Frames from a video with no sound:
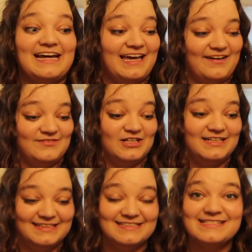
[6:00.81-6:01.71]
I have not
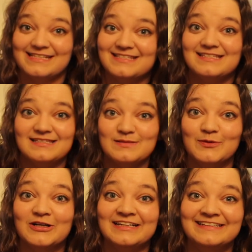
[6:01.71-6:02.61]
eaten since this
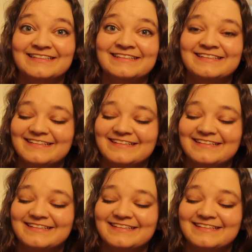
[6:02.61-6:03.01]
morning.